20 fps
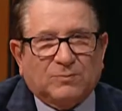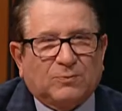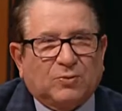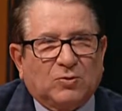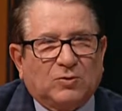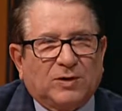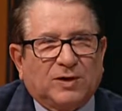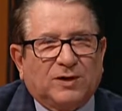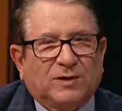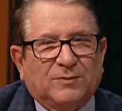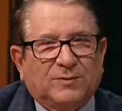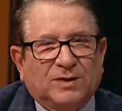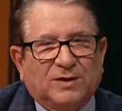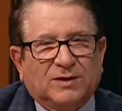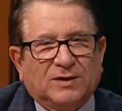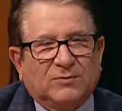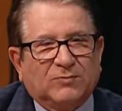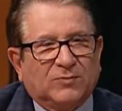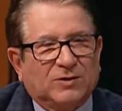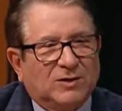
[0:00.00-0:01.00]
point. I
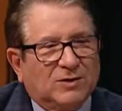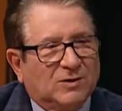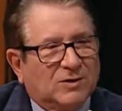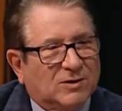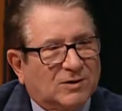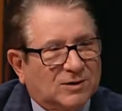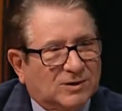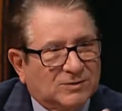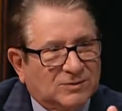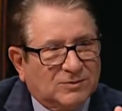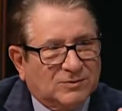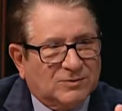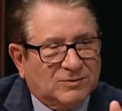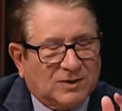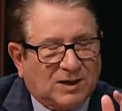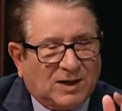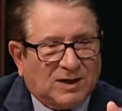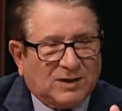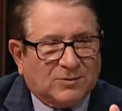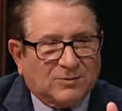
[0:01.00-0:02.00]
mean, and we are, as you
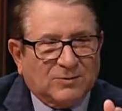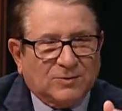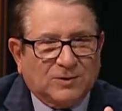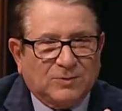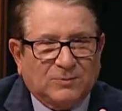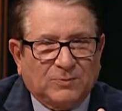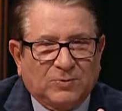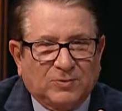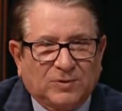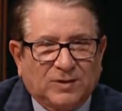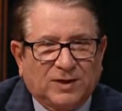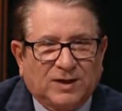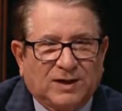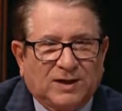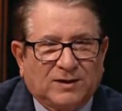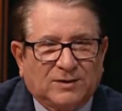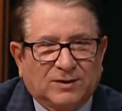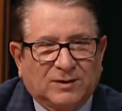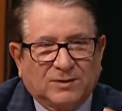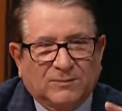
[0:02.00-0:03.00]
accurately point
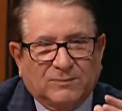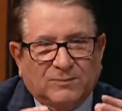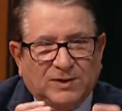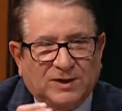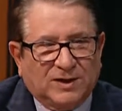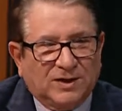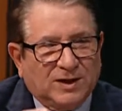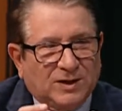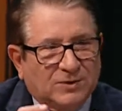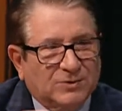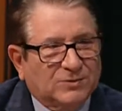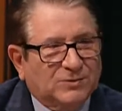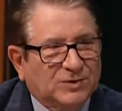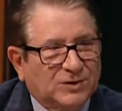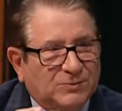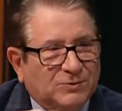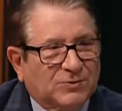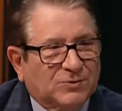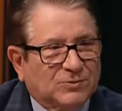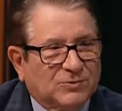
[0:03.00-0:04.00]
out, a big
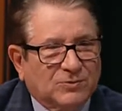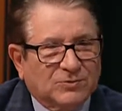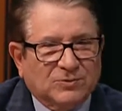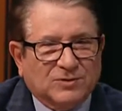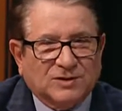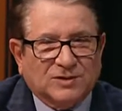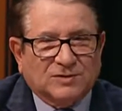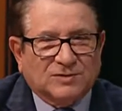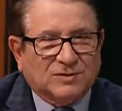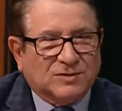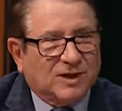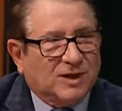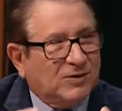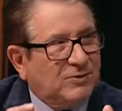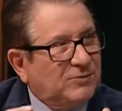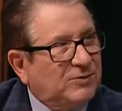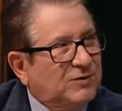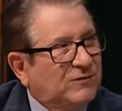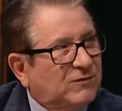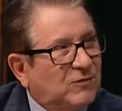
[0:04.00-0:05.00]
energy producing state.
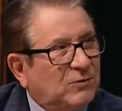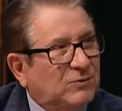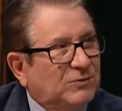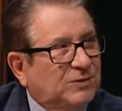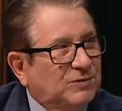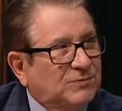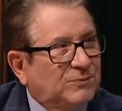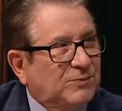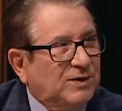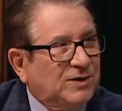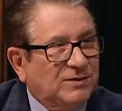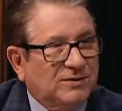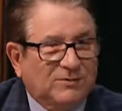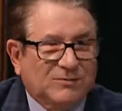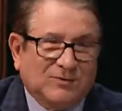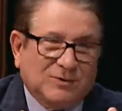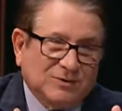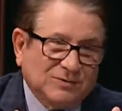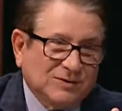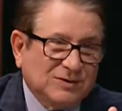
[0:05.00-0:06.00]
We've always been,
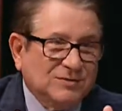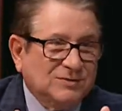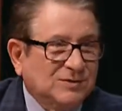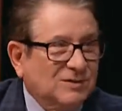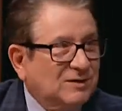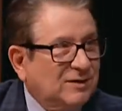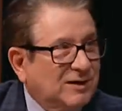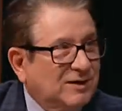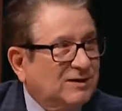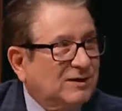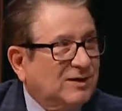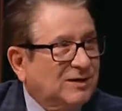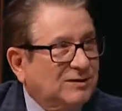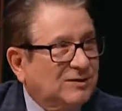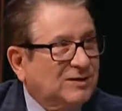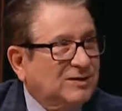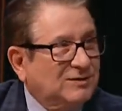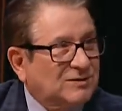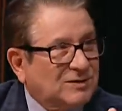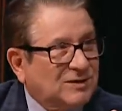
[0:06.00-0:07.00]
well, since the late
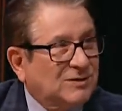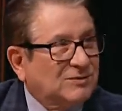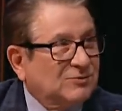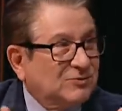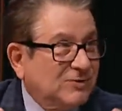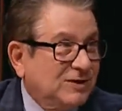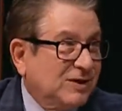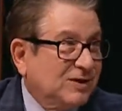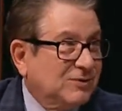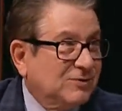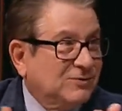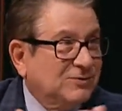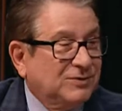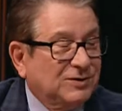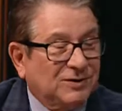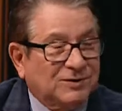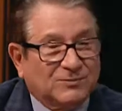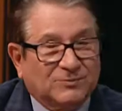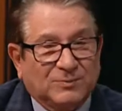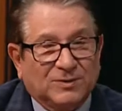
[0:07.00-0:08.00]
19th century,
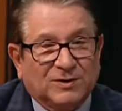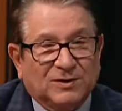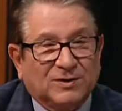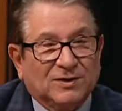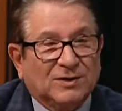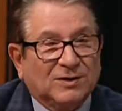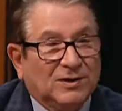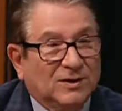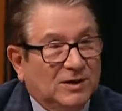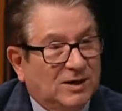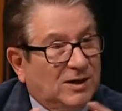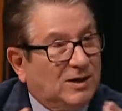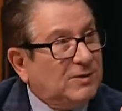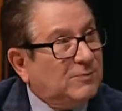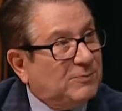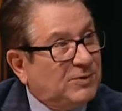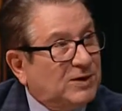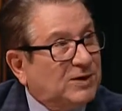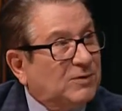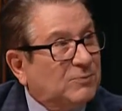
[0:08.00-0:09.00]
energy has been, and a
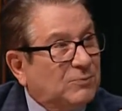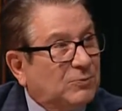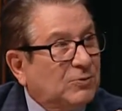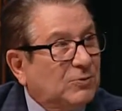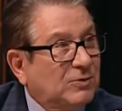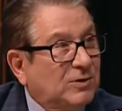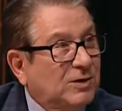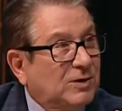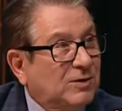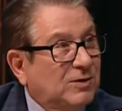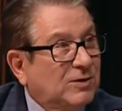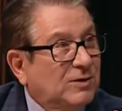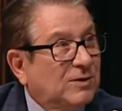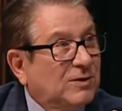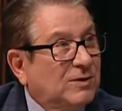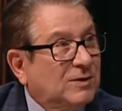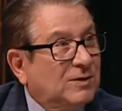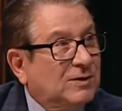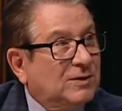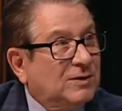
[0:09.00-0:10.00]
big employer.
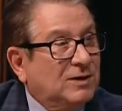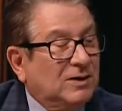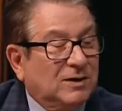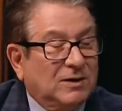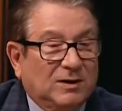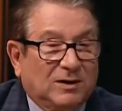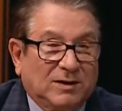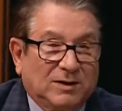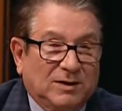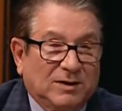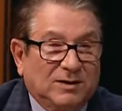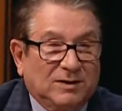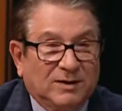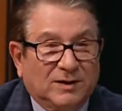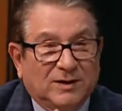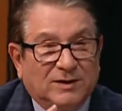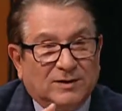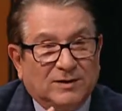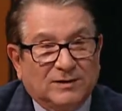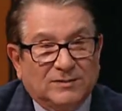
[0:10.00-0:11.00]

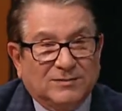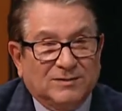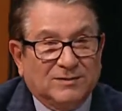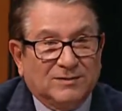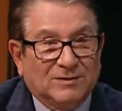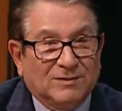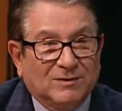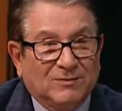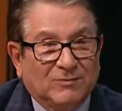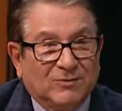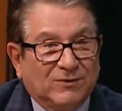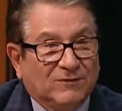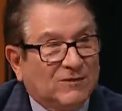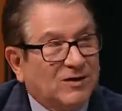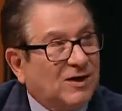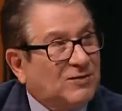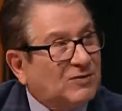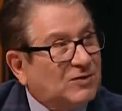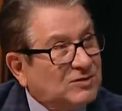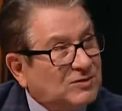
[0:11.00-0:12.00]
And we've
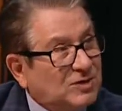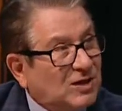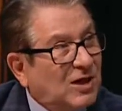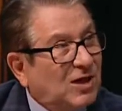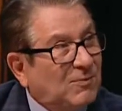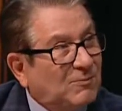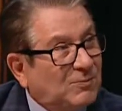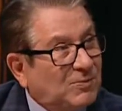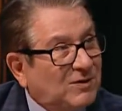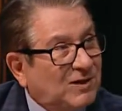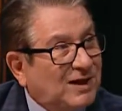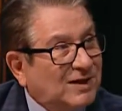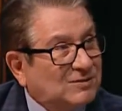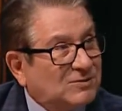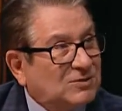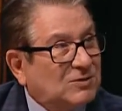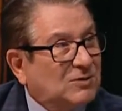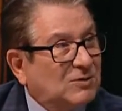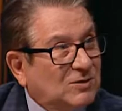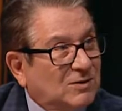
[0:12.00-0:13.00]
got this
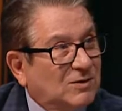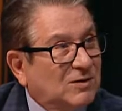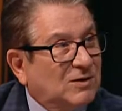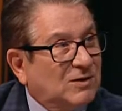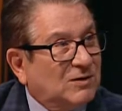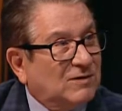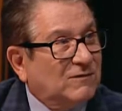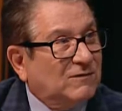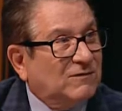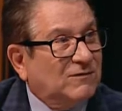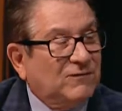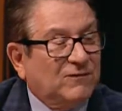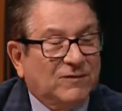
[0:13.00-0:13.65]
complex of